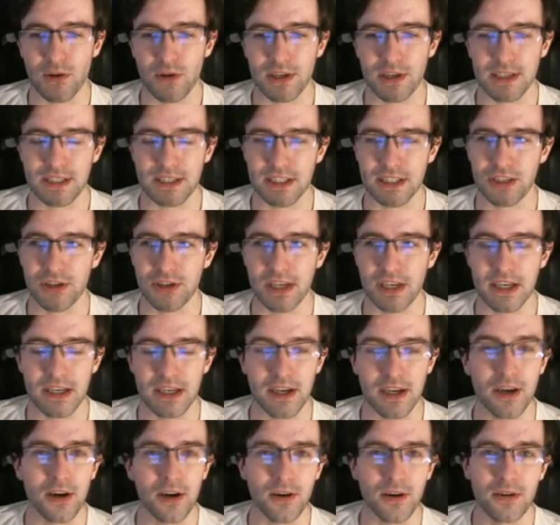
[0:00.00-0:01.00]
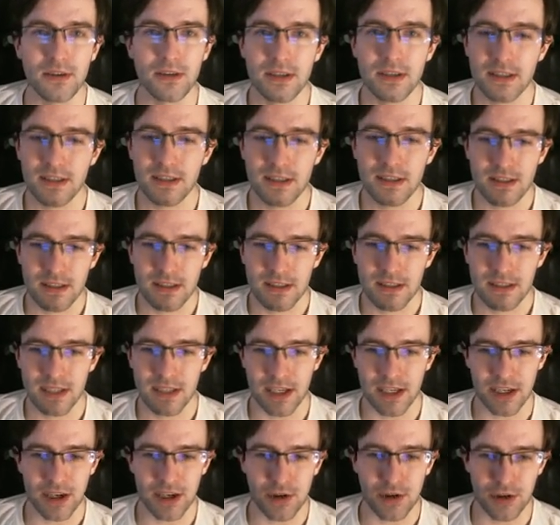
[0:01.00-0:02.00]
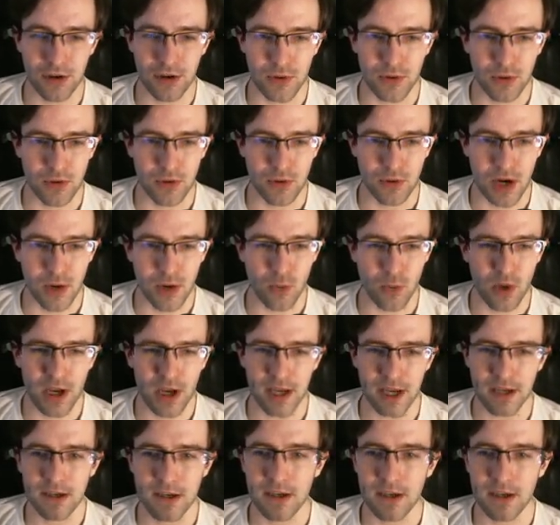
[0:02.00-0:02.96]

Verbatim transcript: it is that you need to go. That's how you know you're going the right way.